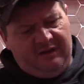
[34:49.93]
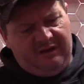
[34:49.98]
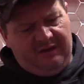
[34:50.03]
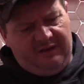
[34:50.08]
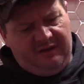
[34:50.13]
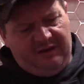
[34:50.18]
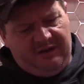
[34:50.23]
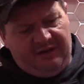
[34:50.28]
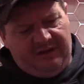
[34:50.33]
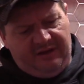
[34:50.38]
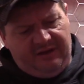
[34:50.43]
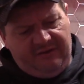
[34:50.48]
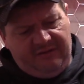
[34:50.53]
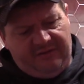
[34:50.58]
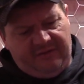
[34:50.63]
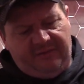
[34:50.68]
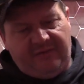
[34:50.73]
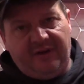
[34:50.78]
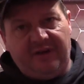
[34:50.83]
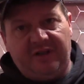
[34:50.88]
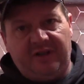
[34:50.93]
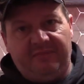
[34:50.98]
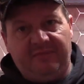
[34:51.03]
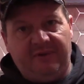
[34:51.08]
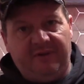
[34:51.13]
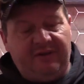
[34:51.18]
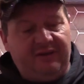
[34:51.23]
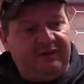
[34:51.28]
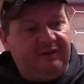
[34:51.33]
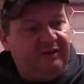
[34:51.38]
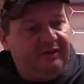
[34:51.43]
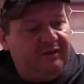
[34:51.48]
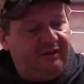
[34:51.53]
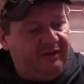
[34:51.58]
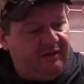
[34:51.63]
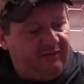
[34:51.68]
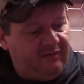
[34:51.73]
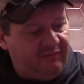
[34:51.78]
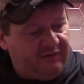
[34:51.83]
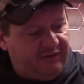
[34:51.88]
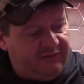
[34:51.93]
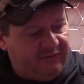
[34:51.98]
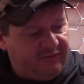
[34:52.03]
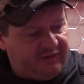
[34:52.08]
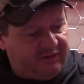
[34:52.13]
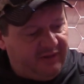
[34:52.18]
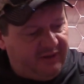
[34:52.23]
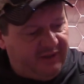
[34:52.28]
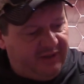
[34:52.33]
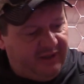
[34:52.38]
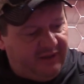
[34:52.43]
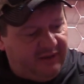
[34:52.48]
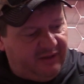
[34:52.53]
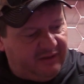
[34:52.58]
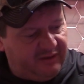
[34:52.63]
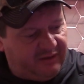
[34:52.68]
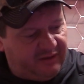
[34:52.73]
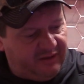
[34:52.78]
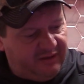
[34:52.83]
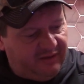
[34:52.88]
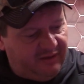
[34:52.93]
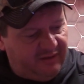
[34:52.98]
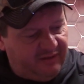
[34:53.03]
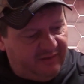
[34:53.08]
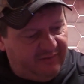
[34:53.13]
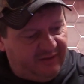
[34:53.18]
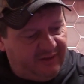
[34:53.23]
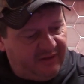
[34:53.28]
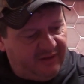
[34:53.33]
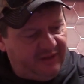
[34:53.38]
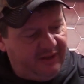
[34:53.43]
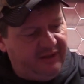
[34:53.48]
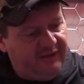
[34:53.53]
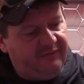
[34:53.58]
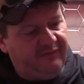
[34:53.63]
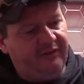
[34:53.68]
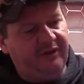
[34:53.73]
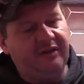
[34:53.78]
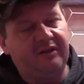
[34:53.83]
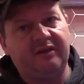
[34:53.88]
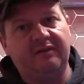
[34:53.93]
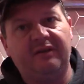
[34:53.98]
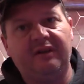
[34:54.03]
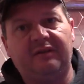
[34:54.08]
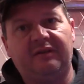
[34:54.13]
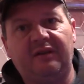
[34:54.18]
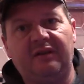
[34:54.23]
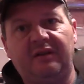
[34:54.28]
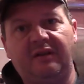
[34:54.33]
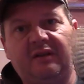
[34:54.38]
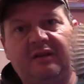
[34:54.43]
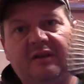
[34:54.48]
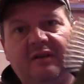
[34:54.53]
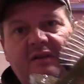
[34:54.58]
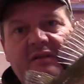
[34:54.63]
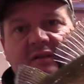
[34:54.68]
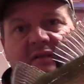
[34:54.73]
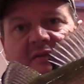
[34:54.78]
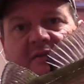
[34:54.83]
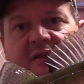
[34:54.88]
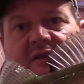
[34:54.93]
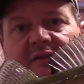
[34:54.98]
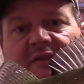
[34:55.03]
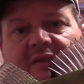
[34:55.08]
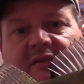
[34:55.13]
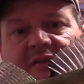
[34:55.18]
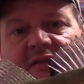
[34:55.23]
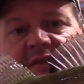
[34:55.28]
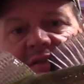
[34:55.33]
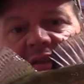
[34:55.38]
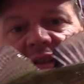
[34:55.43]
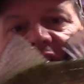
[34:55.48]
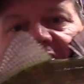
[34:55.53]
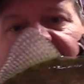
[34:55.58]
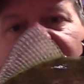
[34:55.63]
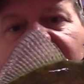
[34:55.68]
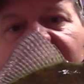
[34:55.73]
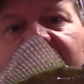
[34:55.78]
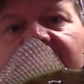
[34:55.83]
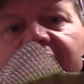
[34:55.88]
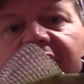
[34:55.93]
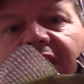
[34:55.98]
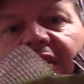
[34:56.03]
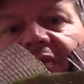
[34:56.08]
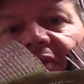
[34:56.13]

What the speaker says: Not a huge fish, but you know, one of those good eaters. If you're going to eat fish, right there's the size to eat. That